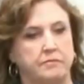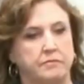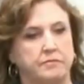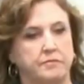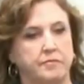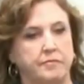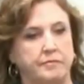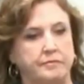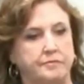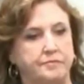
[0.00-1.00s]

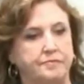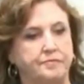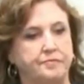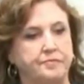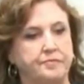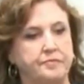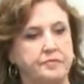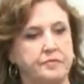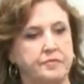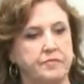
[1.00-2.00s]

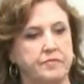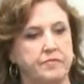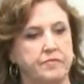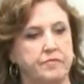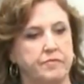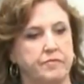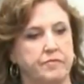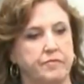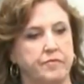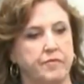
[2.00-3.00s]
The person shown says nothing.